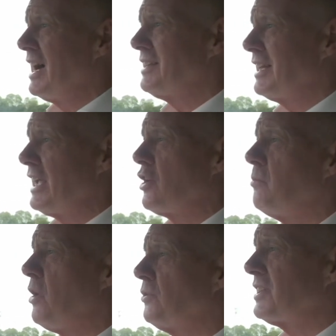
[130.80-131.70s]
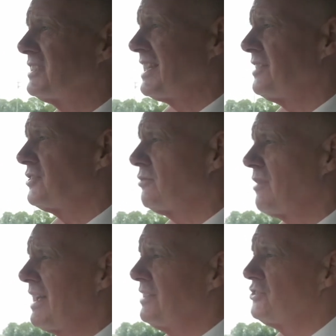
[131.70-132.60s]
and then Eco mode extends our
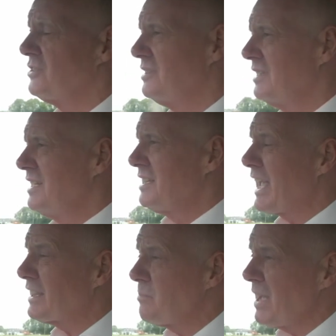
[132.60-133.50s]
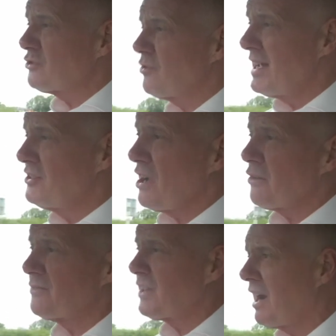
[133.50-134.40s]
range. To get the best range out
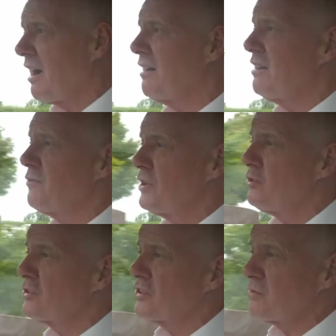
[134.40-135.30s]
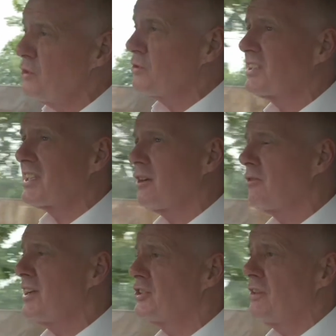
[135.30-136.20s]
of the car, if we use the smooth
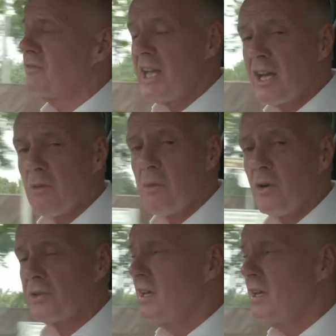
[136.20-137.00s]
acceleration of Eco mode